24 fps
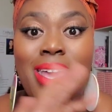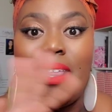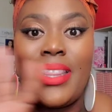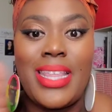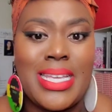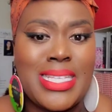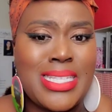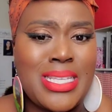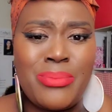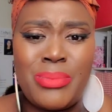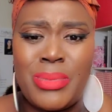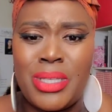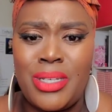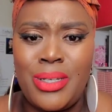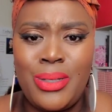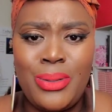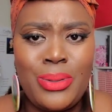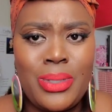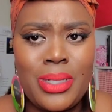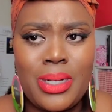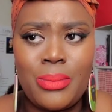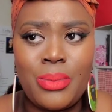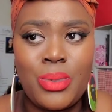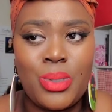That's something
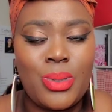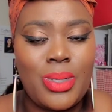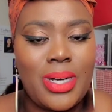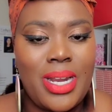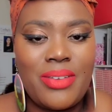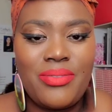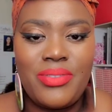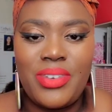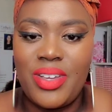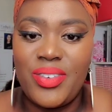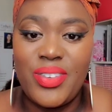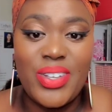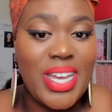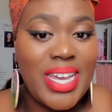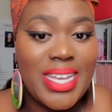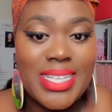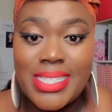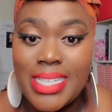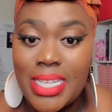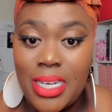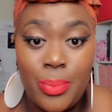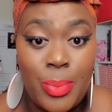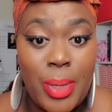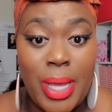new that I'm doing. I've never
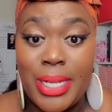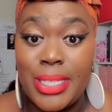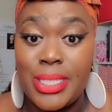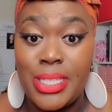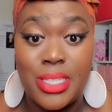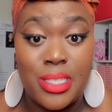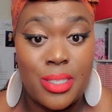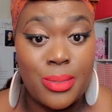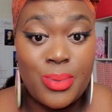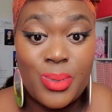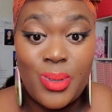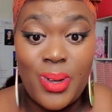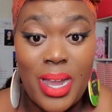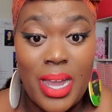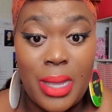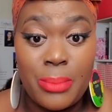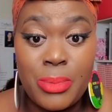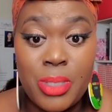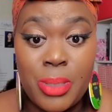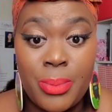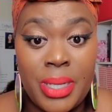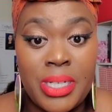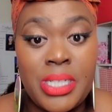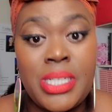asked anybody to
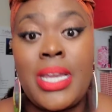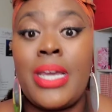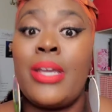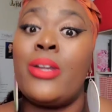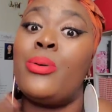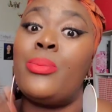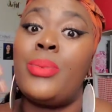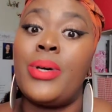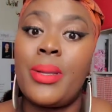subscribe to my channel,